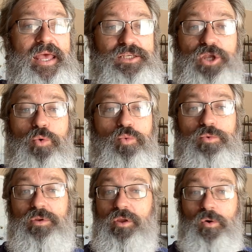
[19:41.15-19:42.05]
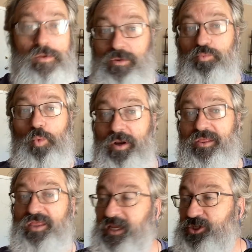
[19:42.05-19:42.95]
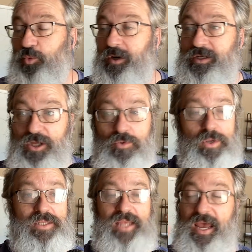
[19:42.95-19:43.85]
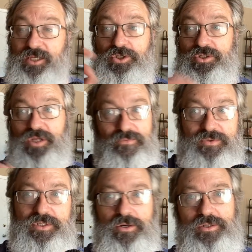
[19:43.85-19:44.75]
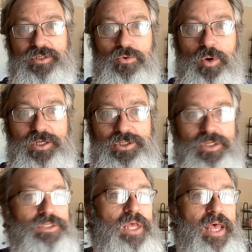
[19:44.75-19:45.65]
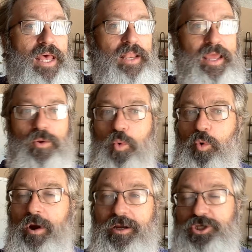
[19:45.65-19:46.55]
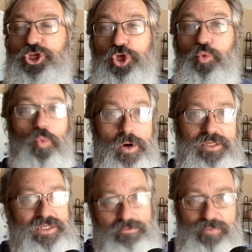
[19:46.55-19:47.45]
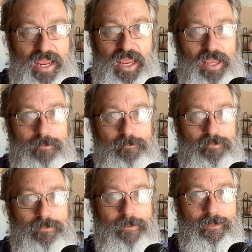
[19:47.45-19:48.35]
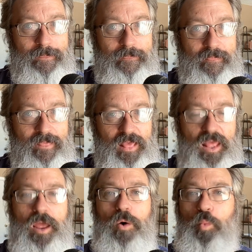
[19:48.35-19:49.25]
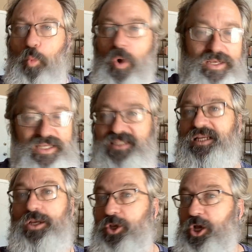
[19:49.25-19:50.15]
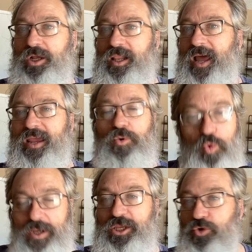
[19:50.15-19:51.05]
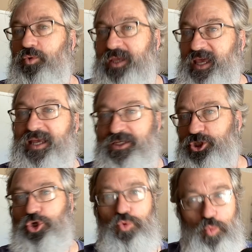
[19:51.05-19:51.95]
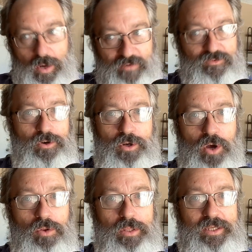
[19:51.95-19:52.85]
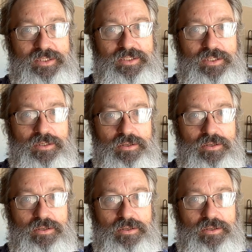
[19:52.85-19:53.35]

So, you know, one of the things you want to do is ask yourself a series of questions like, where do you want to be? What does it look like when you get to whatever your goal is?